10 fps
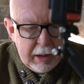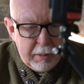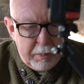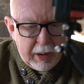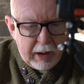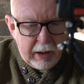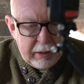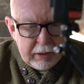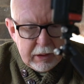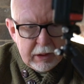
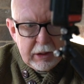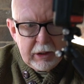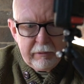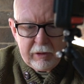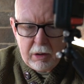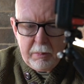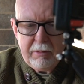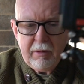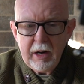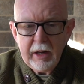but you've got to be
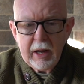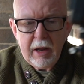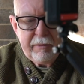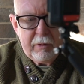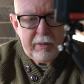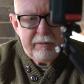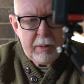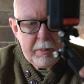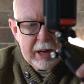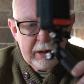really careful with
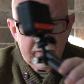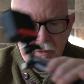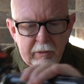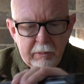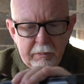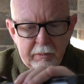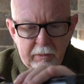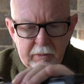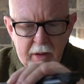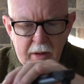your balance.
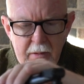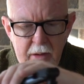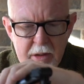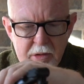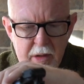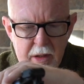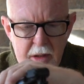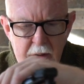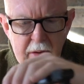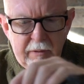So literally,
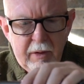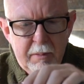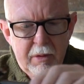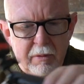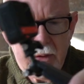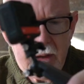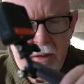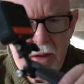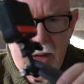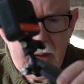look, if I move that
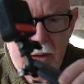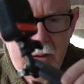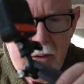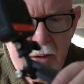there,